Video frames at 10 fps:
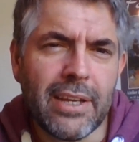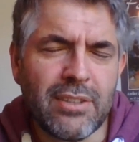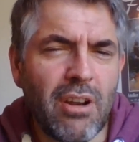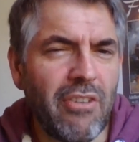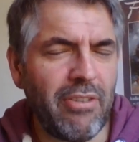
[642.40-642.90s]
I
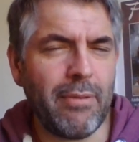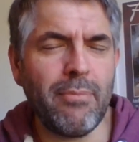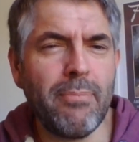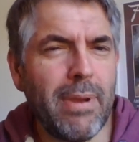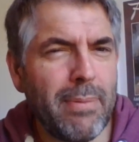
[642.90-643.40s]
don't know if
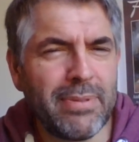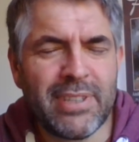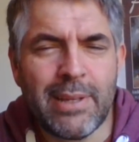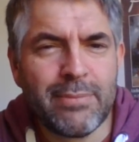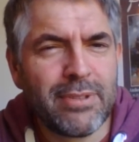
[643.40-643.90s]
it maybe
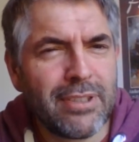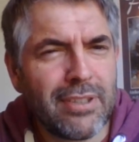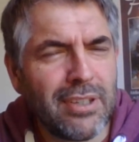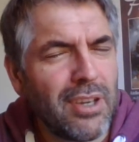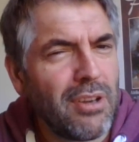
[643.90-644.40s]

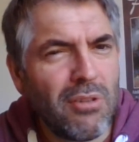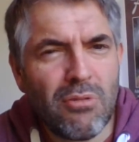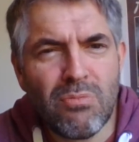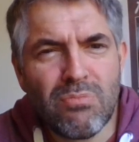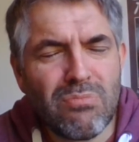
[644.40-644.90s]
seems to
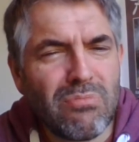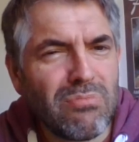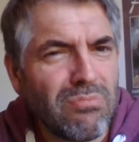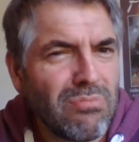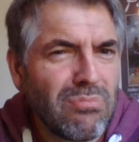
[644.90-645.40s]
you
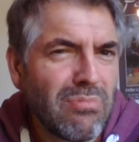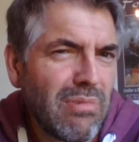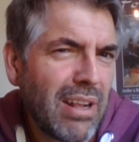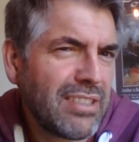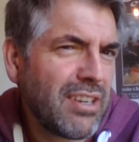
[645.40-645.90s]

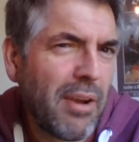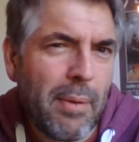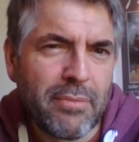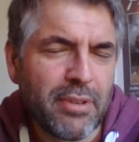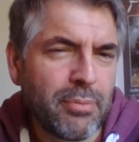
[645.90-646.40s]
at
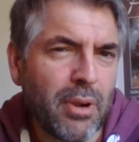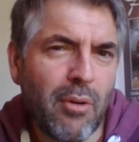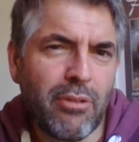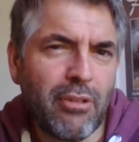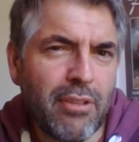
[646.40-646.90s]
times as we're
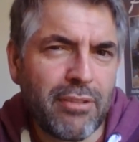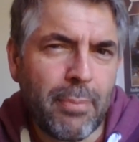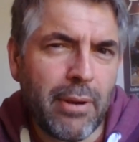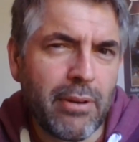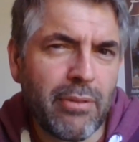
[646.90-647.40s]
going through this
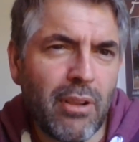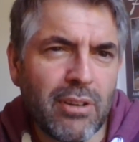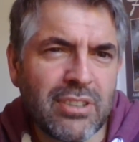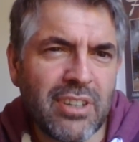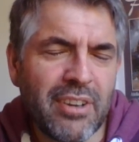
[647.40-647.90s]
period of
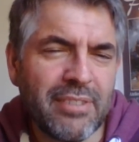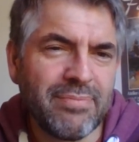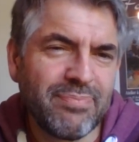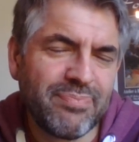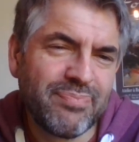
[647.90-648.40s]

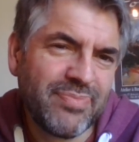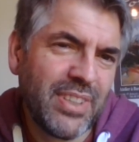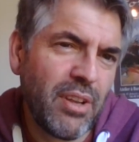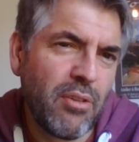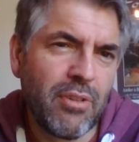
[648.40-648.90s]
lockdown,
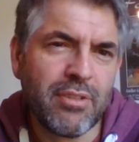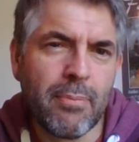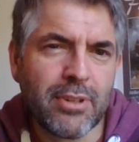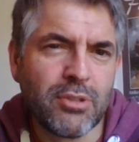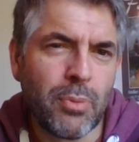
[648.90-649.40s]
you know, there isn't
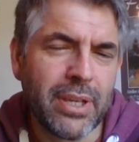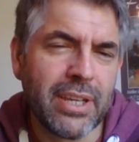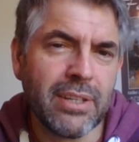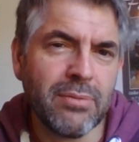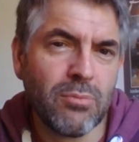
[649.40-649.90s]
much we
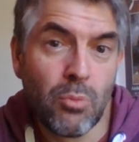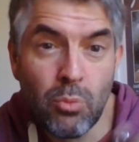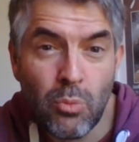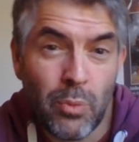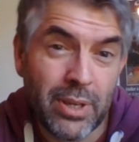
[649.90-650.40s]
can
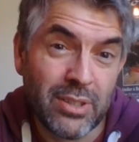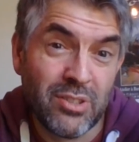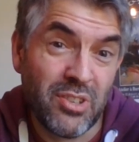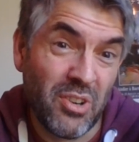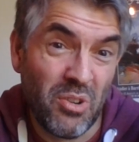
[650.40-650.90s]

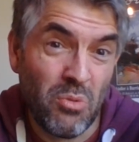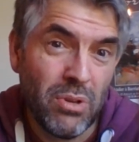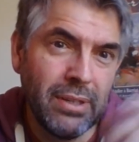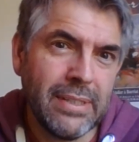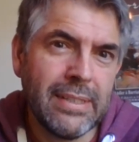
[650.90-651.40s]
do.